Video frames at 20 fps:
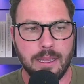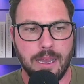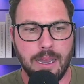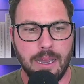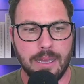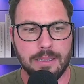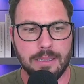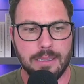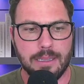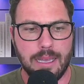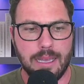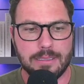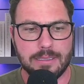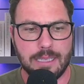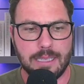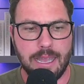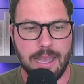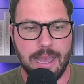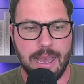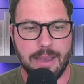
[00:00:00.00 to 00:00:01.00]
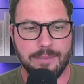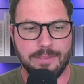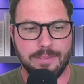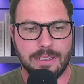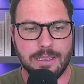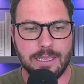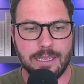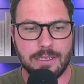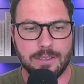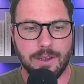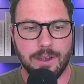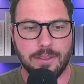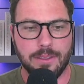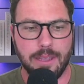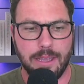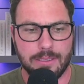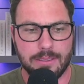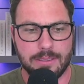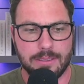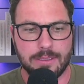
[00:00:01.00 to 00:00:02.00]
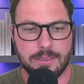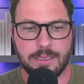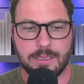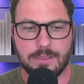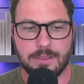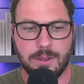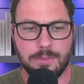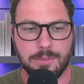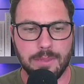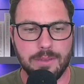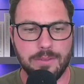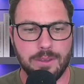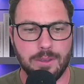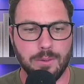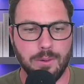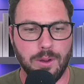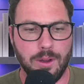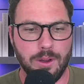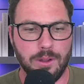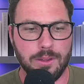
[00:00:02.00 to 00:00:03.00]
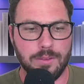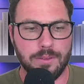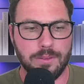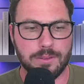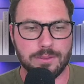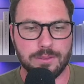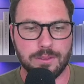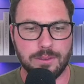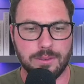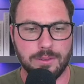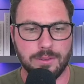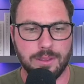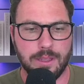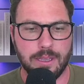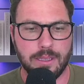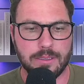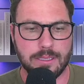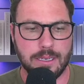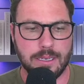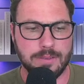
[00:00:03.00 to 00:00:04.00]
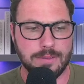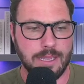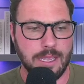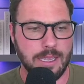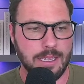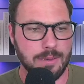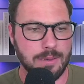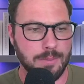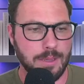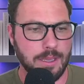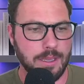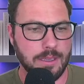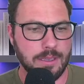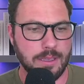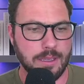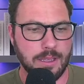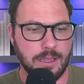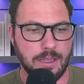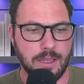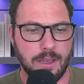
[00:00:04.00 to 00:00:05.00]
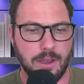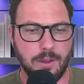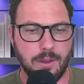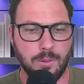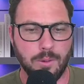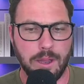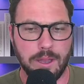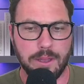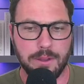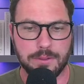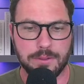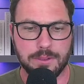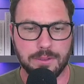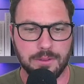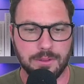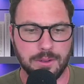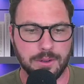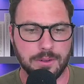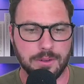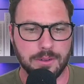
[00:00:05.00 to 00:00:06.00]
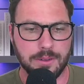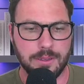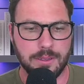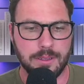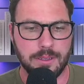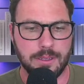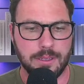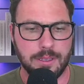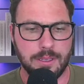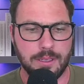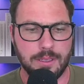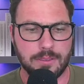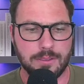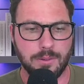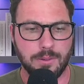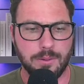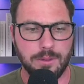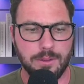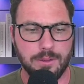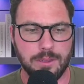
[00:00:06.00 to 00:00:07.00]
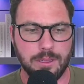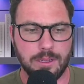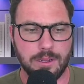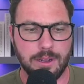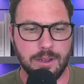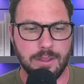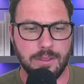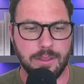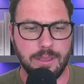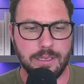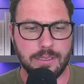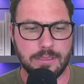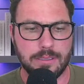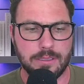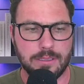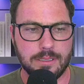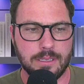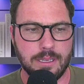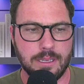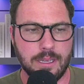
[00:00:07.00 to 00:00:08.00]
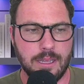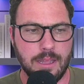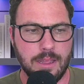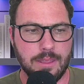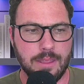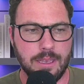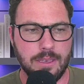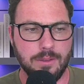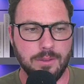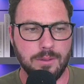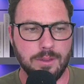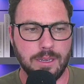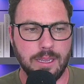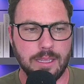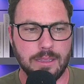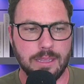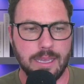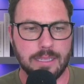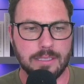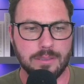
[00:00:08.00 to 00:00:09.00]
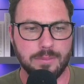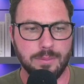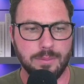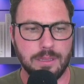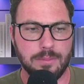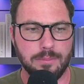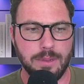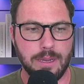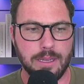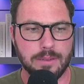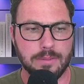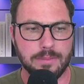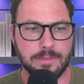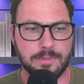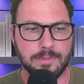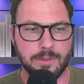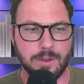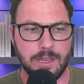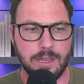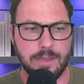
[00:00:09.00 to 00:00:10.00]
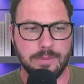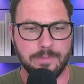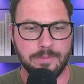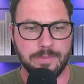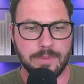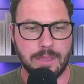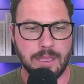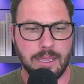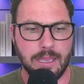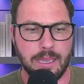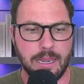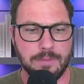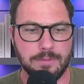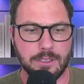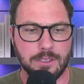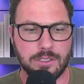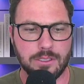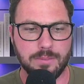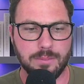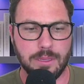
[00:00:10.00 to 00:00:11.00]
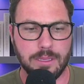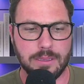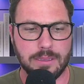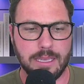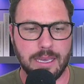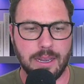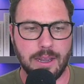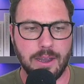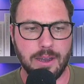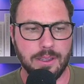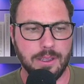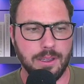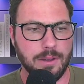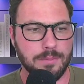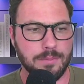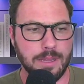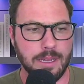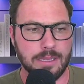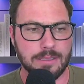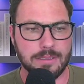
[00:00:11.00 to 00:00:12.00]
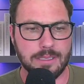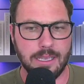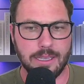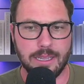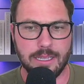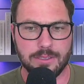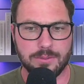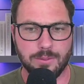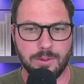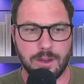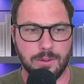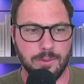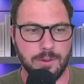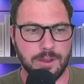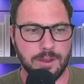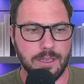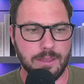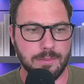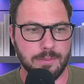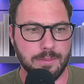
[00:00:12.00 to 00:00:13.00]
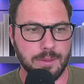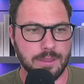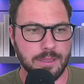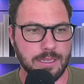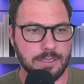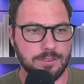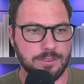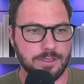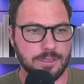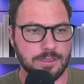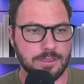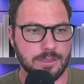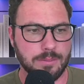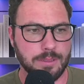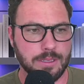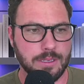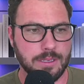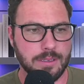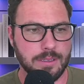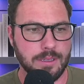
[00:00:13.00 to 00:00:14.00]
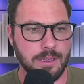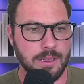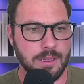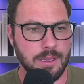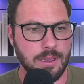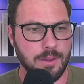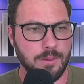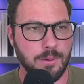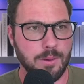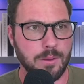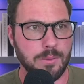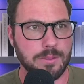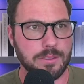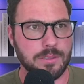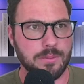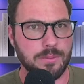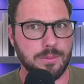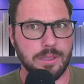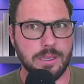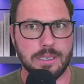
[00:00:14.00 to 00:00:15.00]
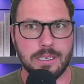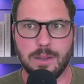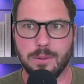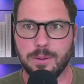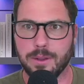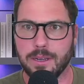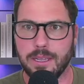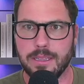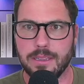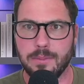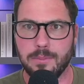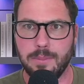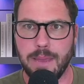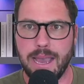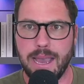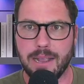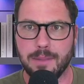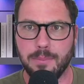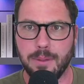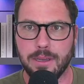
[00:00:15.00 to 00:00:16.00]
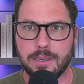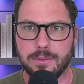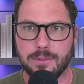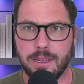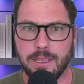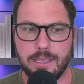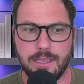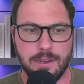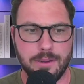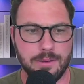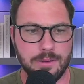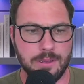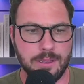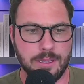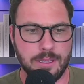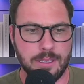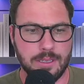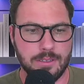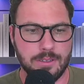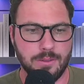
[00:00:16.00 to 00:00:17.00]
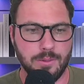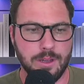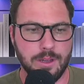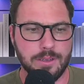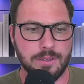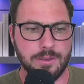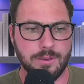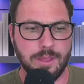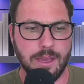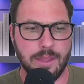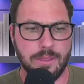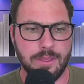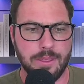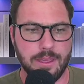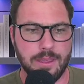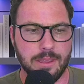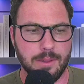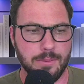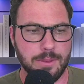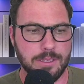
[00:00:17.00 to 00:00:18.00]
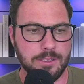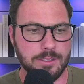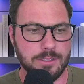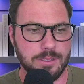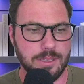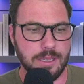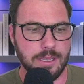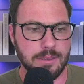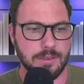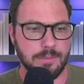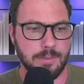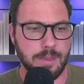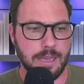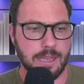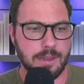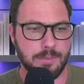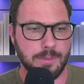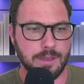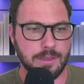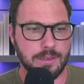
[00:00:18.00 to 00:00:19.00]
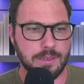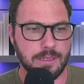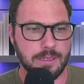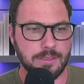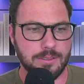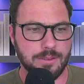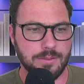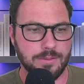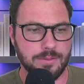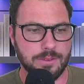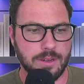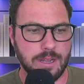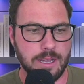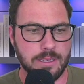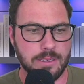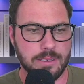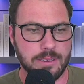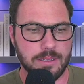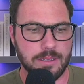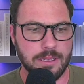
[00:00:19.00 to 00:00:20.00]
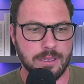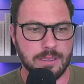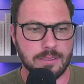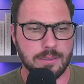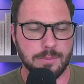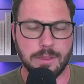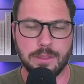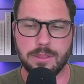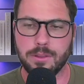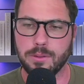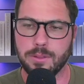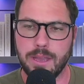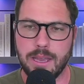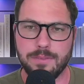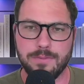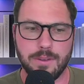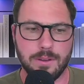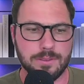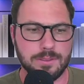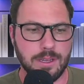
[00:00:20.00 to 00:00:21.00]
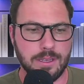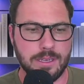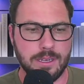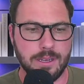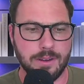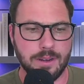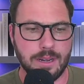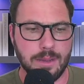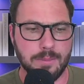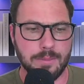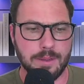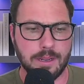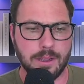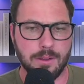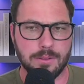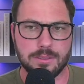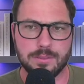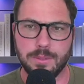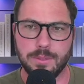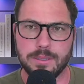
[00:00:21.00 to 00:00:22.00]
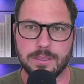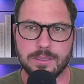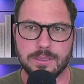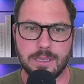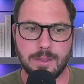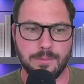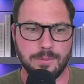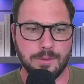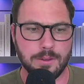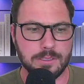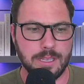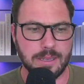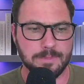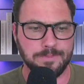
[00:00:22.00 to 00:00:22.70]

unless I have clicked on this. So I'm giving you all of those little things that has taken me a while to learn. So when you click on this, then you can hit that split button, right? And I've just split that audio. Not saying that's where I want it, but that's just simply where it was split. Now we're going to hit the back button right here to undo that thing that we just did. Back button is your friend. Let me throw the headphones on here and I'm going to go split this up for a second.